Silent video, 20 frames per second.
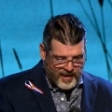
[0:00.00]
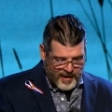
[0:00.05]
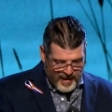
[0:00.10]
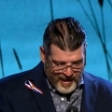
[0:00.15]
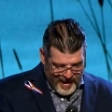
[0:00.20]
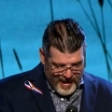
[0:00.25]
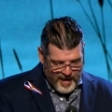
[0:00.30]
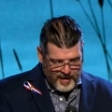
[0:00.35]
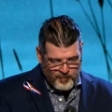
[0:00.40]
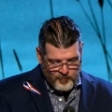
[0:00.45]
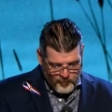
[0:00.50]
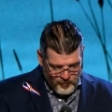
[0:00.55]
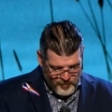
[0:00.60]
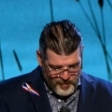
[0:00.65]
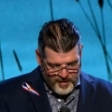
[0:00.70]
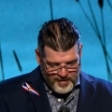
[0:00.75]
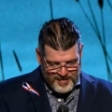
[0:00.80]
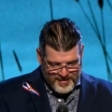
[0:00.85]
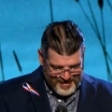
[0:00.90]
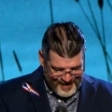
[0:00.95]
At
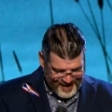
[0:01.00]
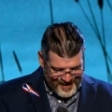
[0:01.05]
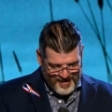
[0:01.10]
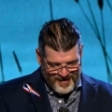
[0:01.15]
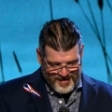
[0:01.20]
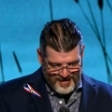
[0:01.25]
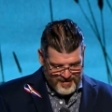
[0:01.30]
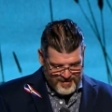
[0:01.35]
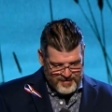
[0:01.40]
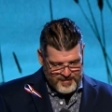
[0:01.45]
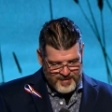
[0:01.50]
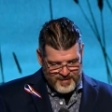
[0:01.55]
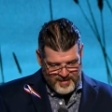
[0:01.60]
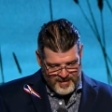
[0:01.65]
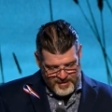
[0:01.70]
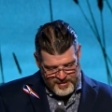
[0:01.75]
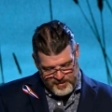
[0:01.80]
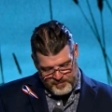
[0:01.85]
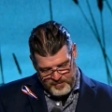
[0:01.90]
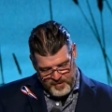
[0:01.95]
wit's end
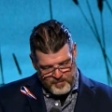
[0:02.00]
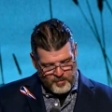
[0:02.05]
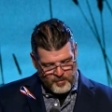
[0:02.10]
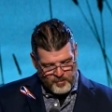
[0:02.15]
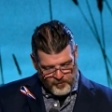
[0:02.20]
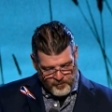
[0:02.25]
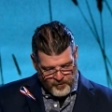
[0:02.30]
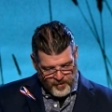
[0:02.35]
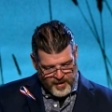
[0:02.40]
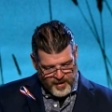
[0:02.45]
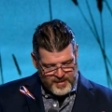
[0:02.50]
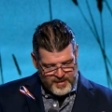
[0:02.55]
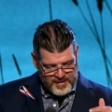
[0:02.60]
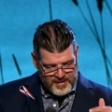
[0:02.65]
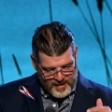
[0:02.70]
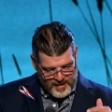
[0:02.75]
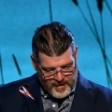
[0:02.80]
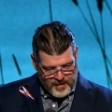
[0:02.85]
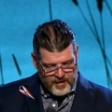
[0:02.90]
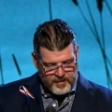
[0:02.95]
is a biblical phrase,
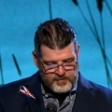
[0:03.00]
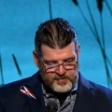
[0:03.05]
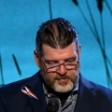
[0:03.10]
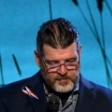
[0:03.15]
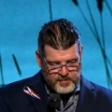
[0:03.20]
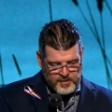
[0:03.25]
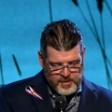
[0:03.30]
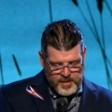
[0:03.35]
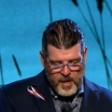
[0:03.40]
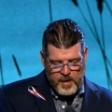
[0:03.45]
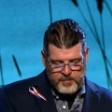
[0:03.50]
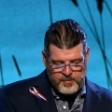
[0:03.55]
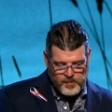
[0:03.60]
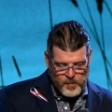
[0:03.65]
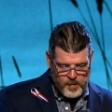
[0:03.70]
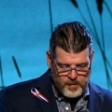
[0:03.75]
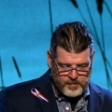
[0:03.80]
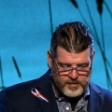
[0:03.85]
and that comes from Psalms one oh